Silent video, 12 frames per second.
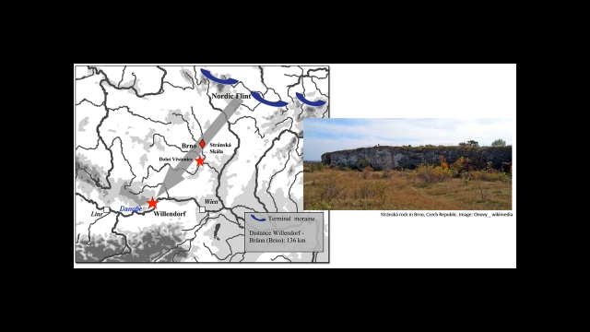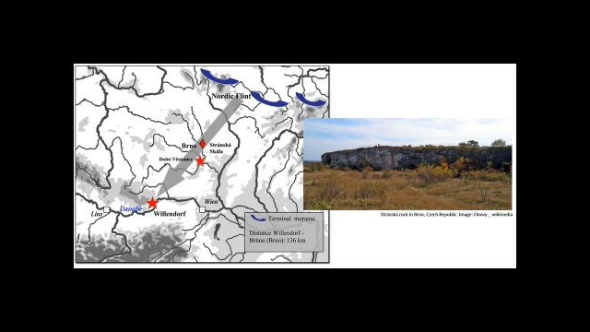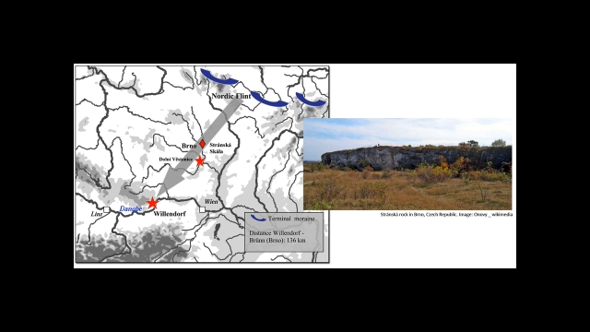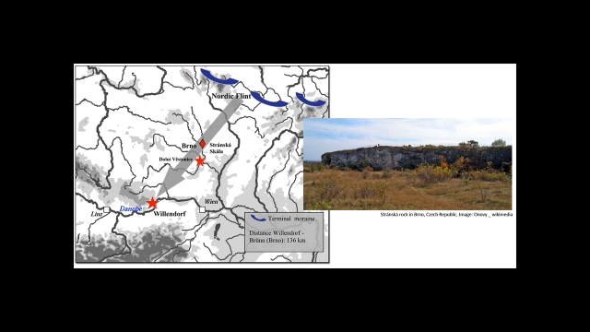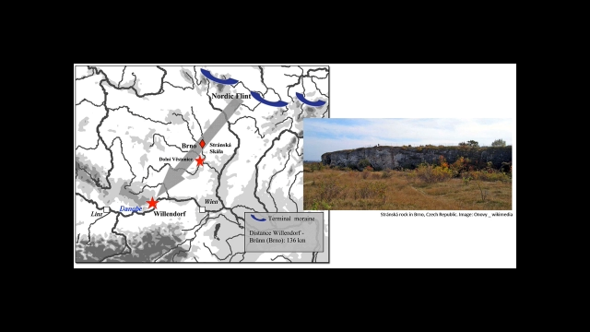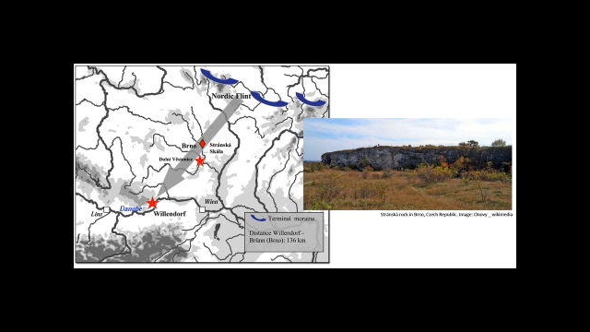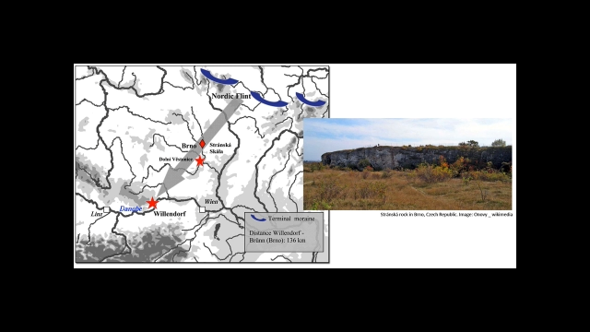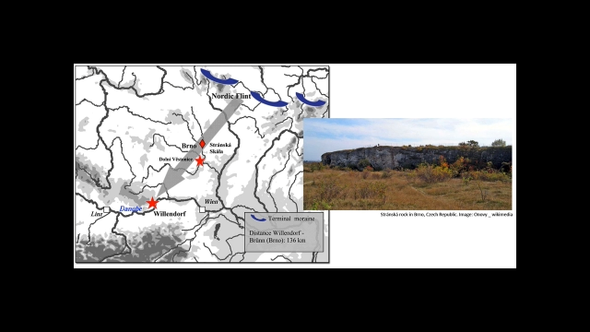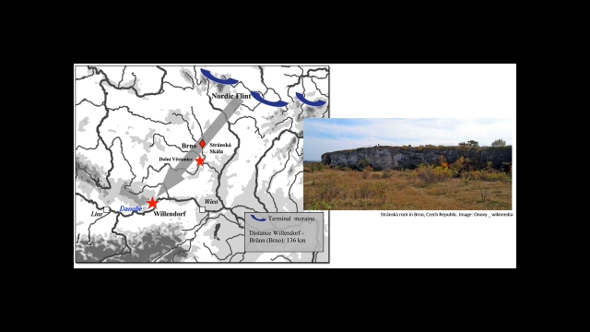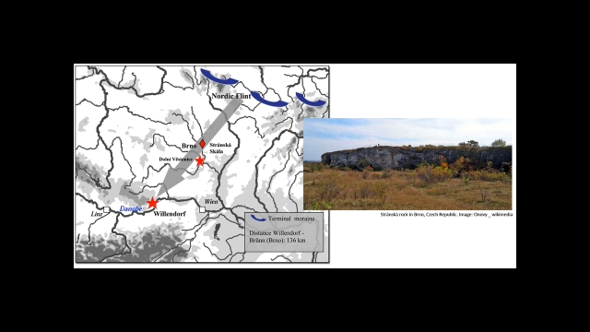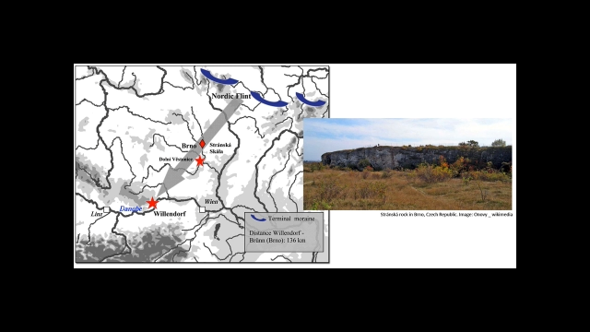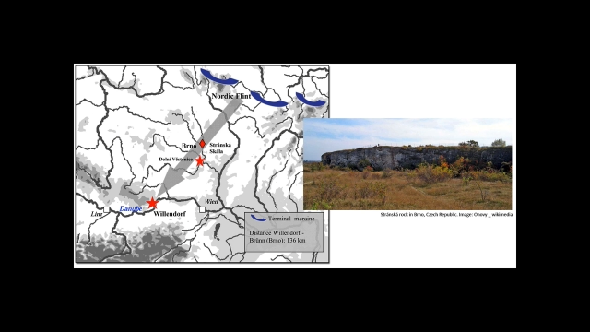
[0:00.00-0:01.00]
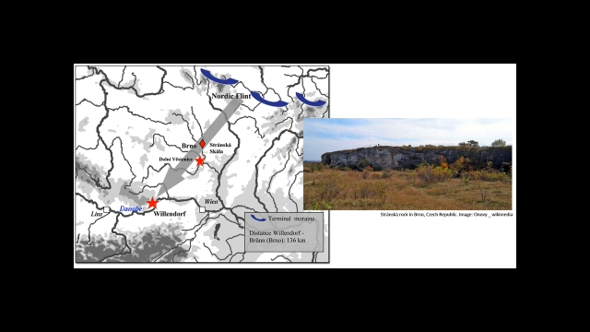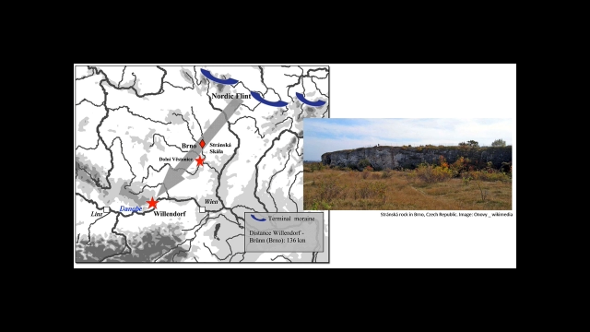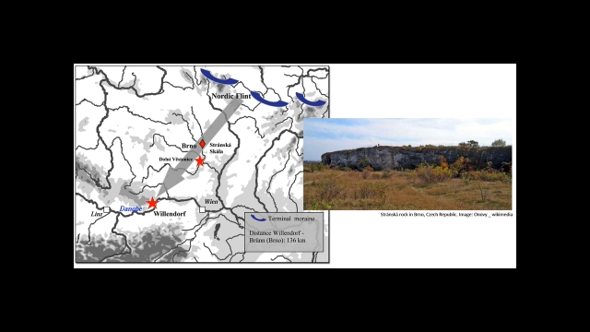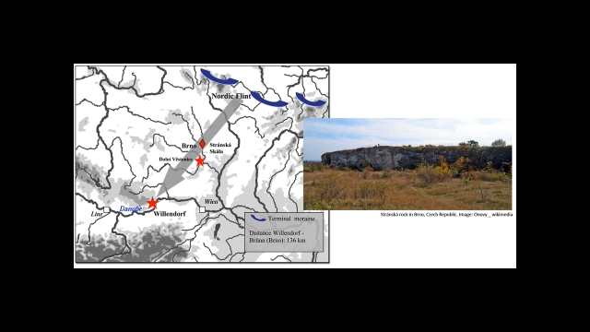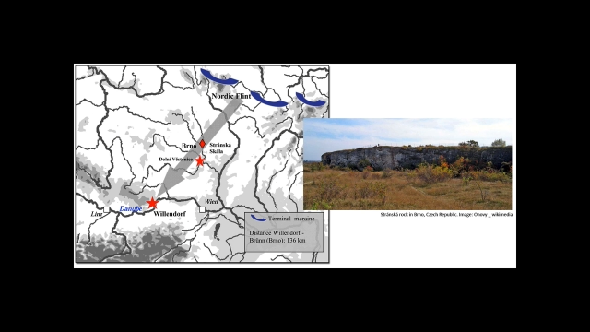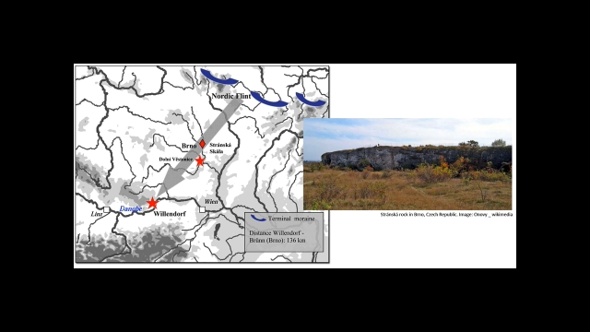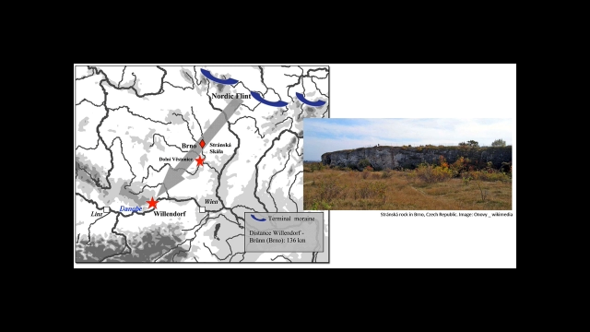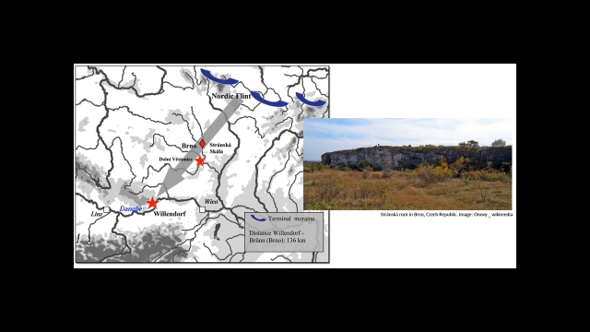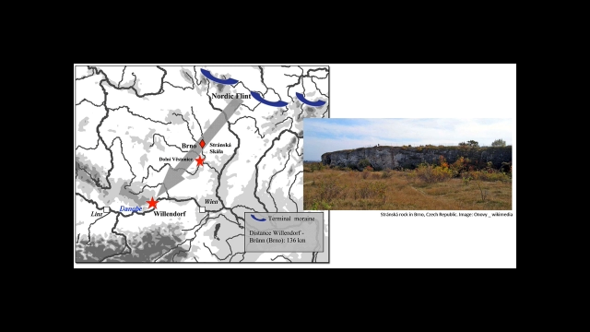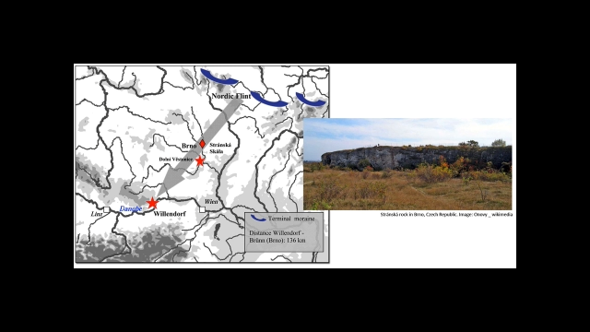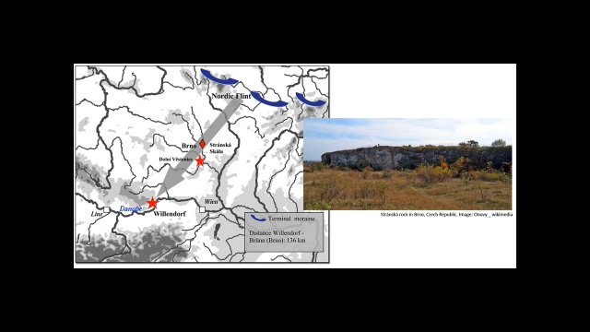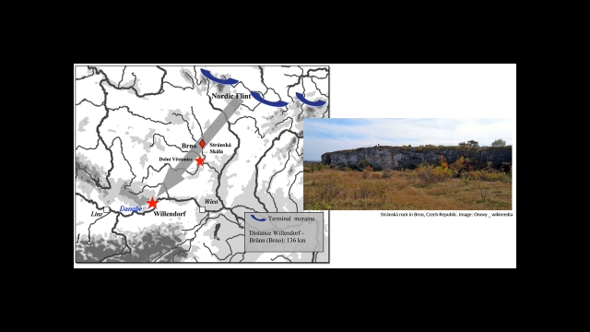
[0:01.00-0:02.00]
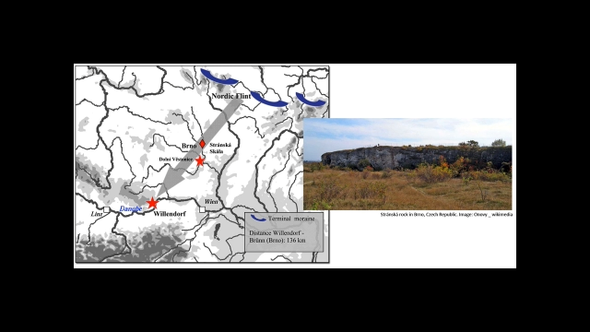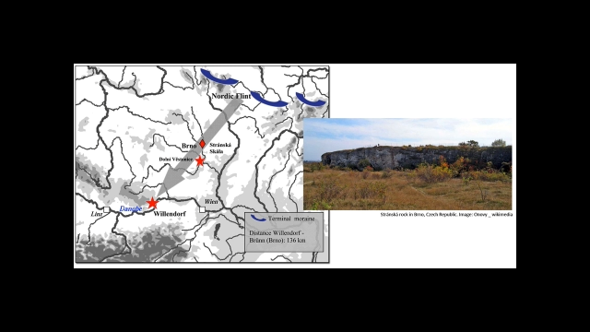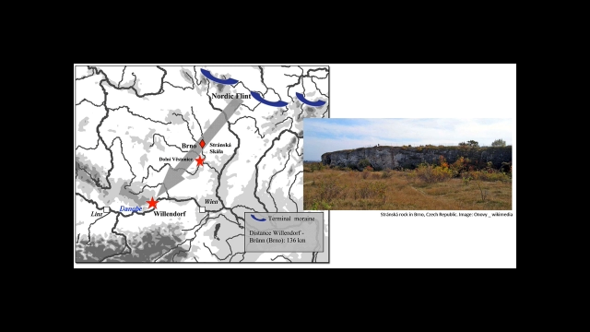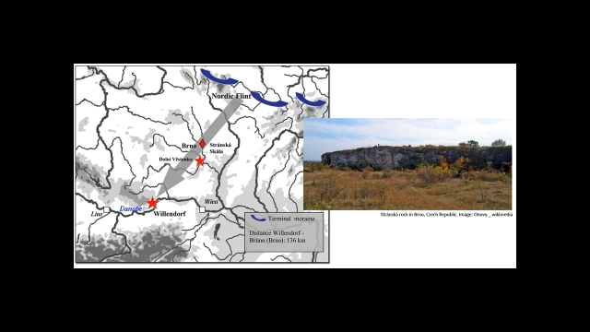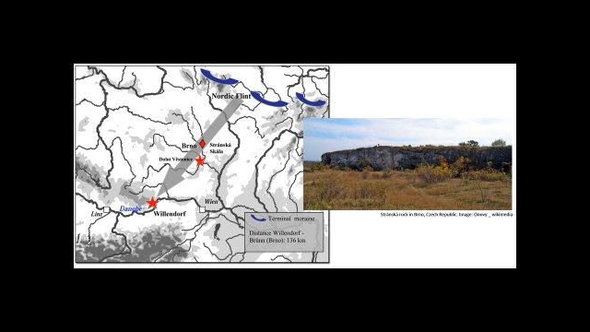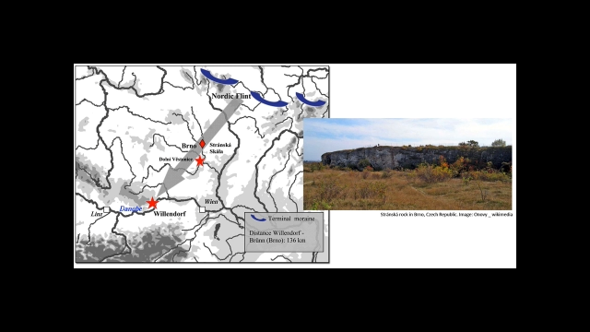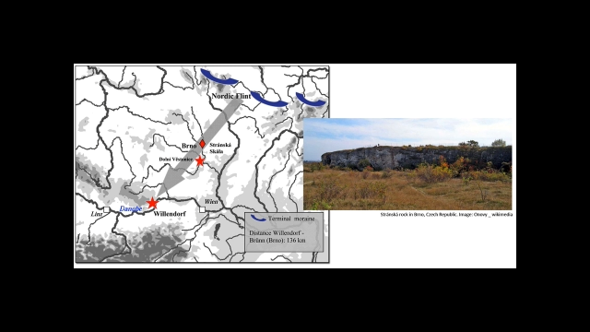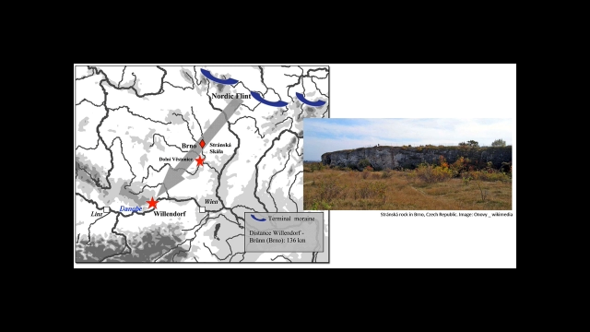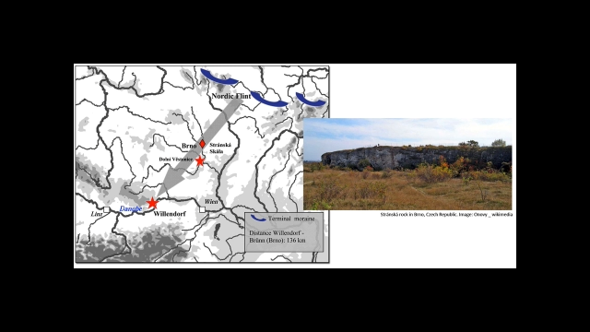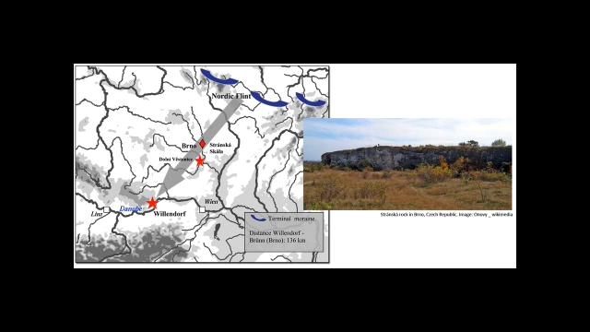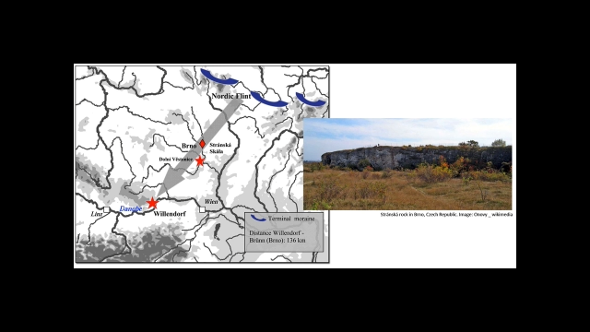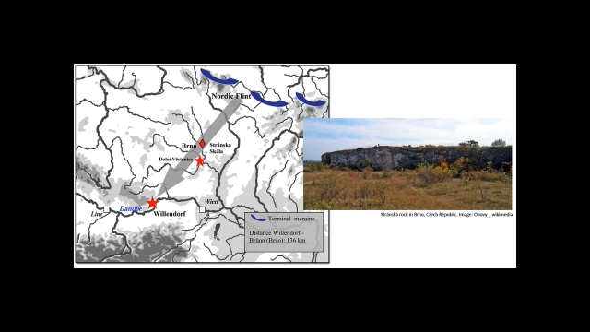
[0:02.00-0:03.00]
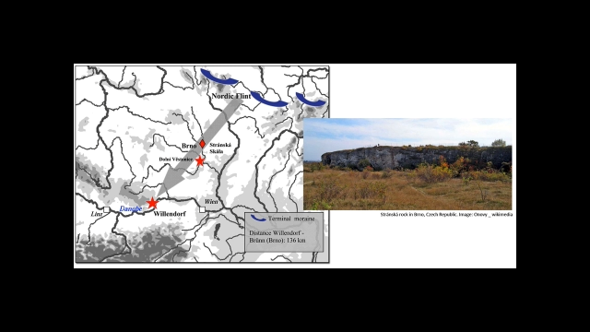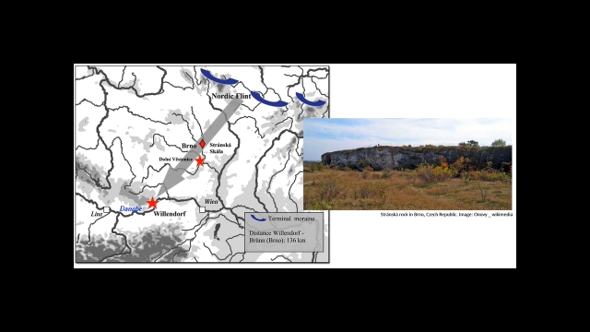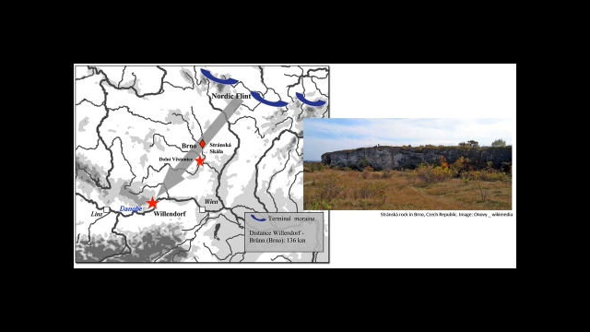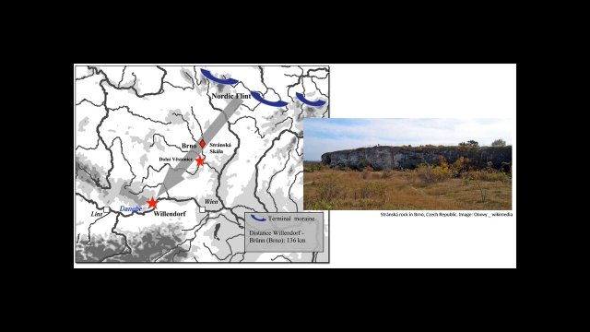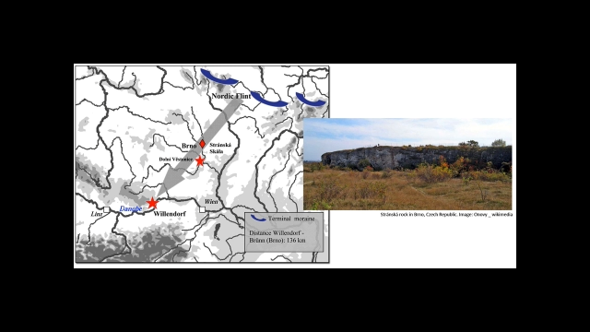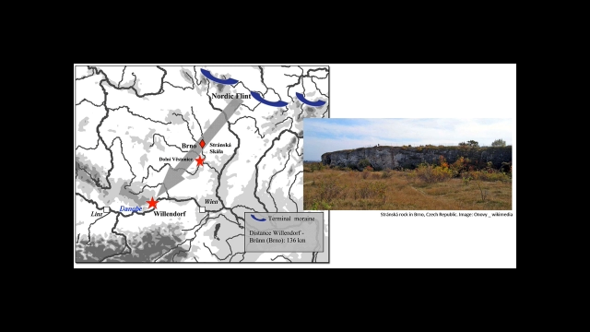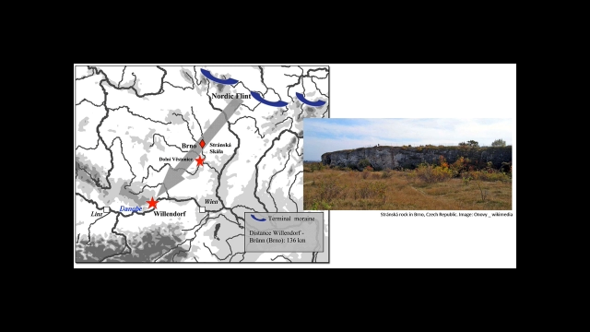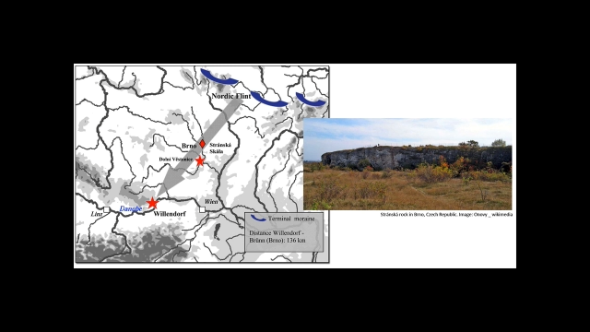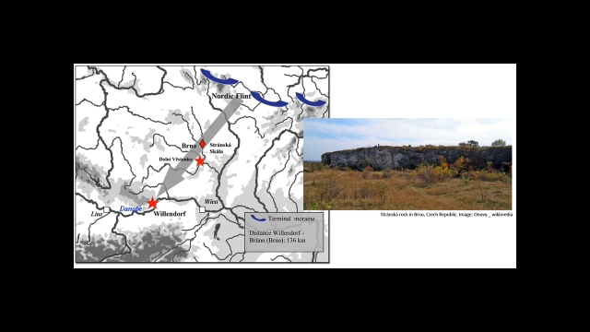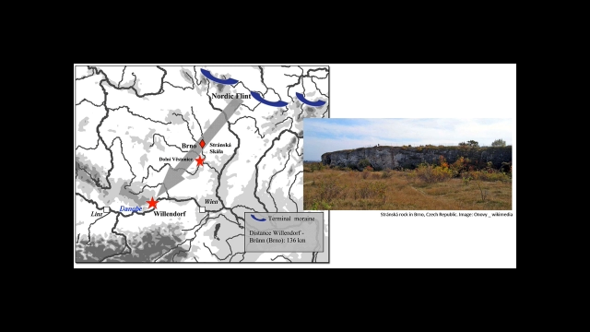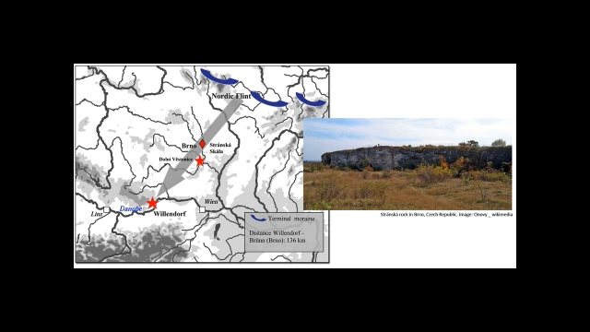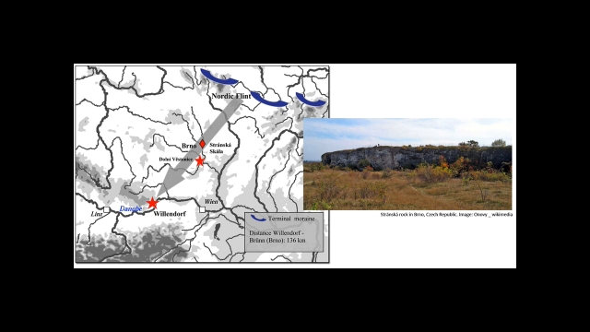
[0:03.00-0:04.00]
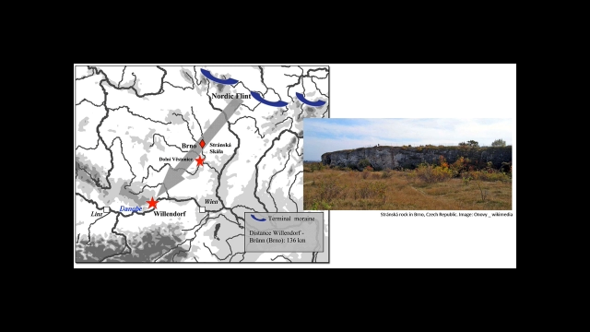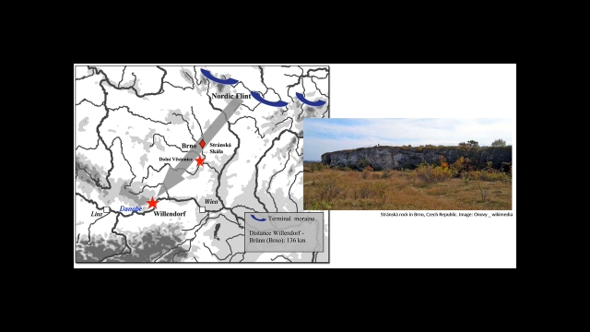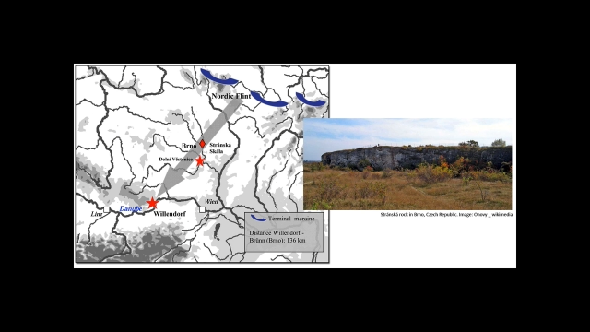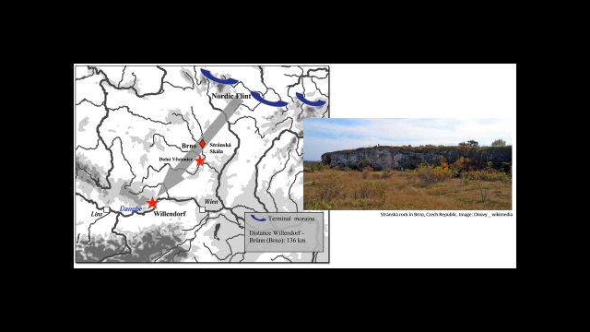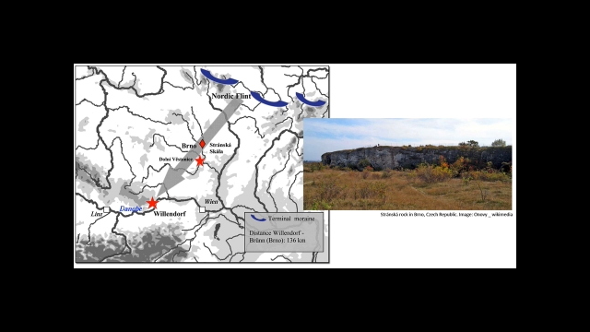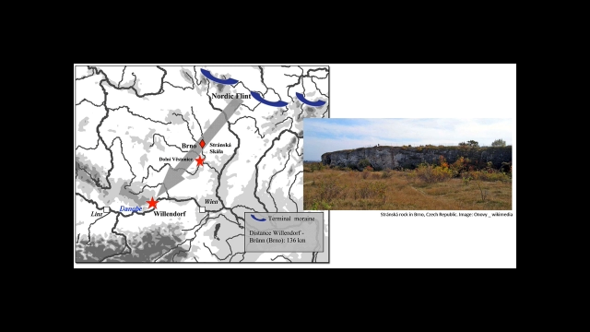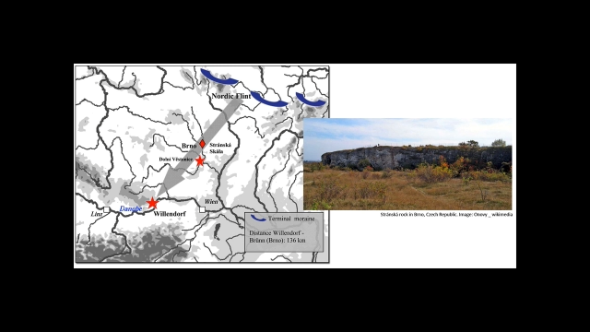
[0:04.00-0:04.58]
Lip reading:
(no speaker visible)